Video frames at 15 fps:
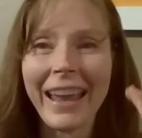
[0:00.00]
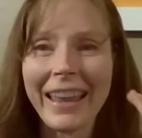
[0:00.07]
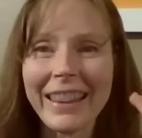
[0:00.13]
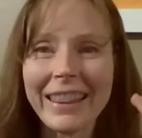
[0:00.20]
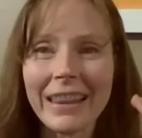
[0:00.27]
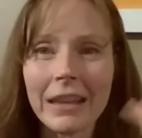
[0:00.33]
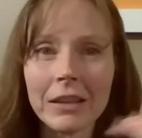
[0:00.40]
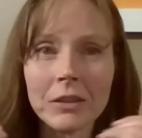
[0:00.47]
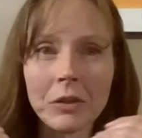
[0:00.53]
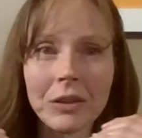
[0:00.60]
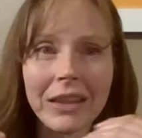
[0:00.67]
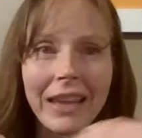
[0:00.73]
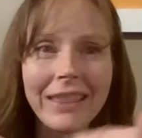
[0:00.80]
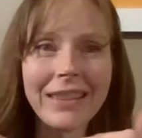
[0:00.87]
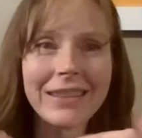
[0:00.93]
and so
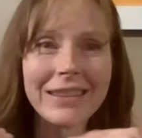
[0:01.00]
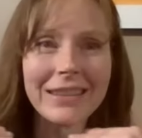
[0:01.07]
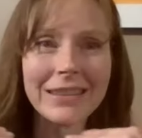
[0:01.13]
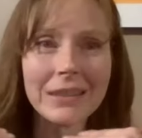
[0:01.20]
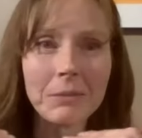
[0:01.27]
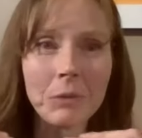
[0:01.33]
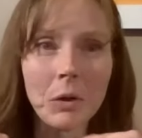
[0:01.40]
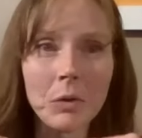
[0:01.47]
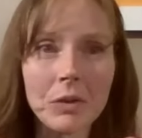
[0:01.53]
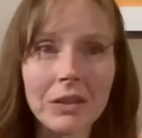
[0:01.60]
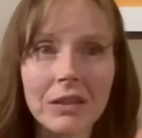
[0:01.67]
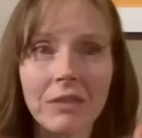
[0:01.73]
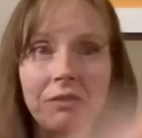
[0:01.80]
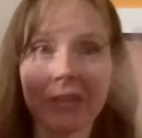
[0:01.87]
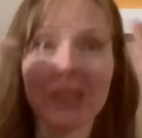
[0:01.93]
then the system goes
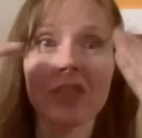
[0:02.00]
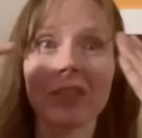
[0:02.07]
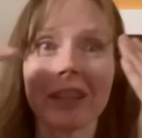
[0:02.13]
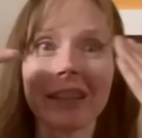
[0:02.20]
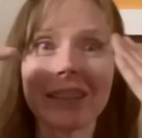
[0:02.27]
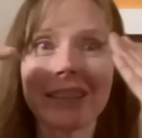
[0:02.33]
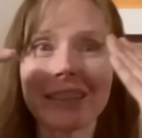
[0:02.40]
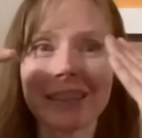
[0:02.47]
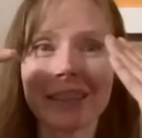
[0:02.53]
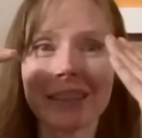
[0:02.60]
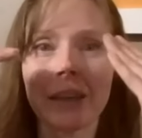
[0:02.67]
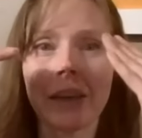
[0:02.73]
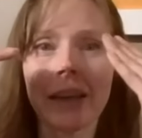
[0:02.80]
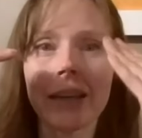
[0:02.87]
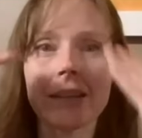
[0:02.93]
into vigilance
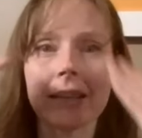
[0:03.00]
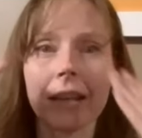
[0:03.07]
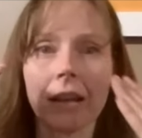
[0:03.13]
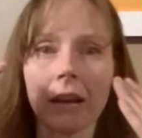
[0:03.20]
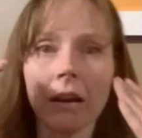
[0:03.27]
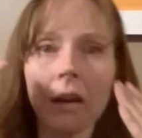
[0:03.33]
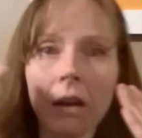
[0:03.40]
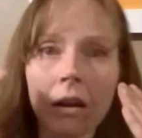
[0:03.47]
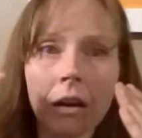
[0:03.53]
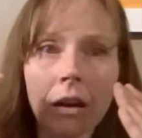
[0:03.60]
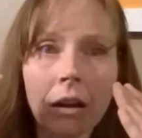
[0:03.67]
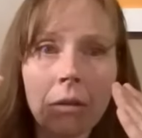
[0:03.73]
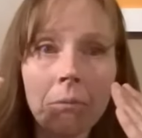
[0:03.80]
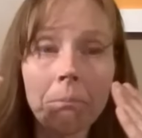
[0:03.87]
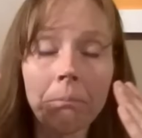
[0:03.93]
right and it's like oh
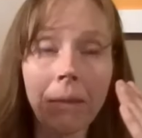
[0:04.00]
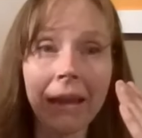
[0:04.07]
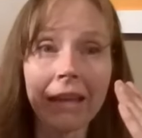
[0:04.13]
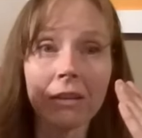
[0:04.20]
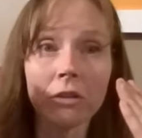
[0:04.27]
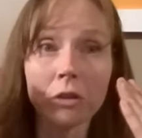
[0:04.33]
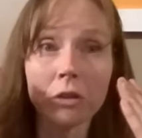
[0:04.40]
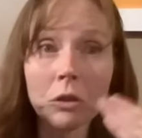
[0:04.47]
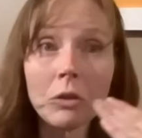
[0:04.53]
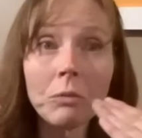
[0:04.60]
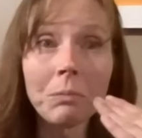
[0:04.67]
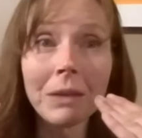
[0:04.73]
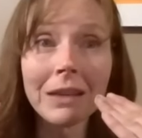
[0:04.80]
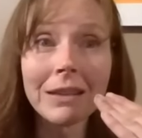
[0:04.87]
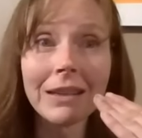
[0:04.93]
my
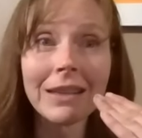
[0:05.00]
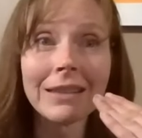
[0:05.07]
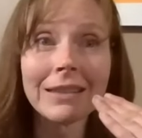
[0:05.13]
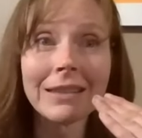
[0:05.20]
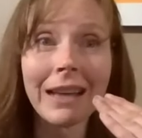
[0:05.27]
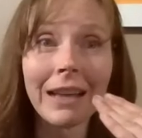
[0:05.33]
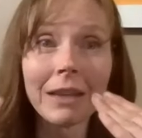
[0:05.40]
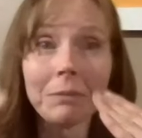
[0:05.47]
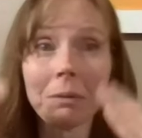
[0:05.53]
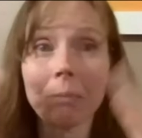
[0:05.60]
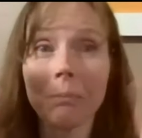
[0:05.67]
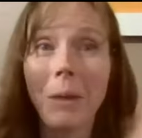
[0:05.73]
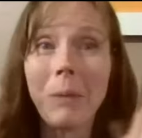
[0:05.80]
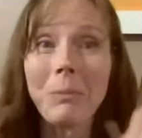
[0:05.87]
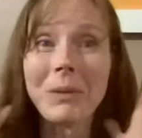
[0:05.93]
attunement is telling
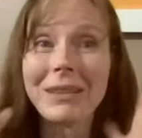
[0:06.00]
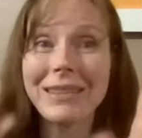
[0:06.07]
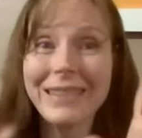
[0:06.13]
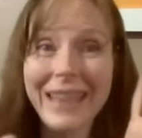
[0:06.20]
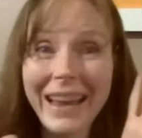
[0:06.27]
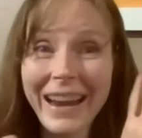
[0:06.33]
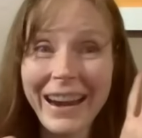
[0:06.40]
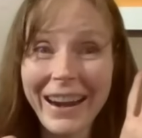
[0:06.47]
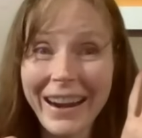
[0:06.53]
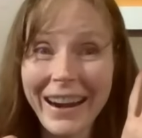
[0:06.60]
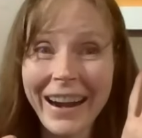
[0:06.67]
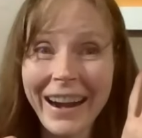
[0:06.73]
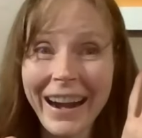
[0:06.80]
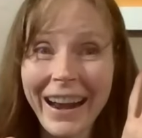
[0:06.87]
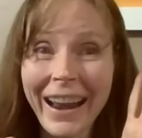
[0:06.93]
me mom was
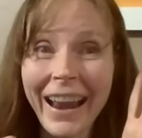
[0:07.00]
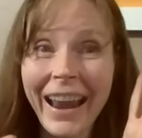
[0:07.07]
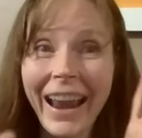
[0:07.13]
there